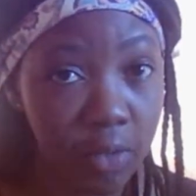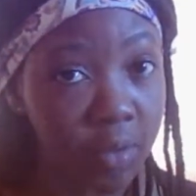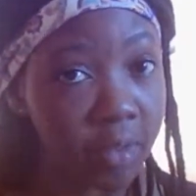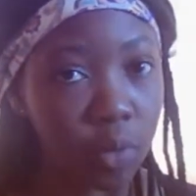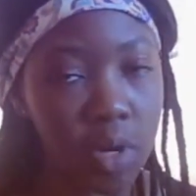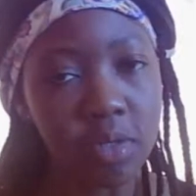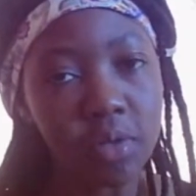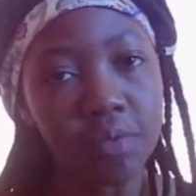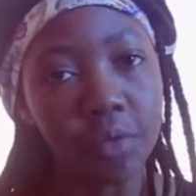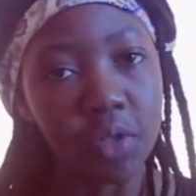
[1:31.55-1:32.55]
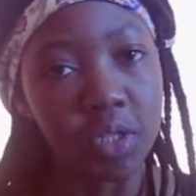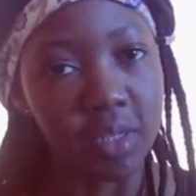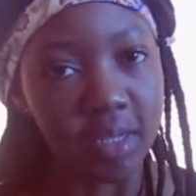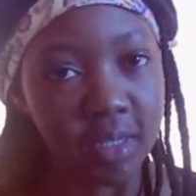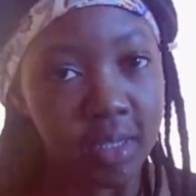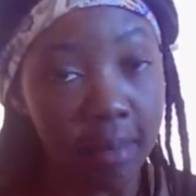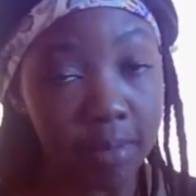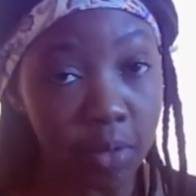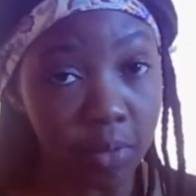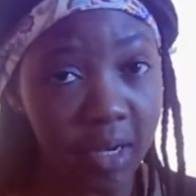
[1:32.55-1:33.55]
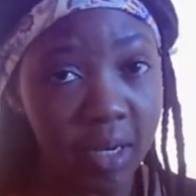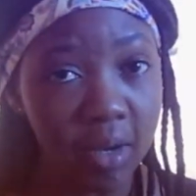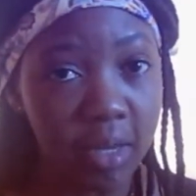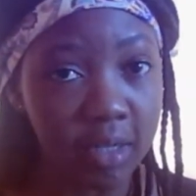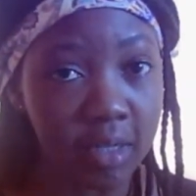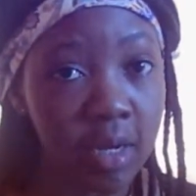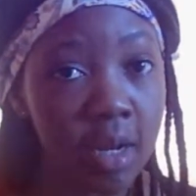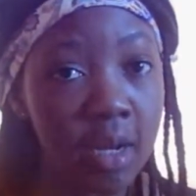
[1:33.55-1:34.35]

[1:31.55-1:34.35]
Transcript: You know, the crazy revolution that's happening right now at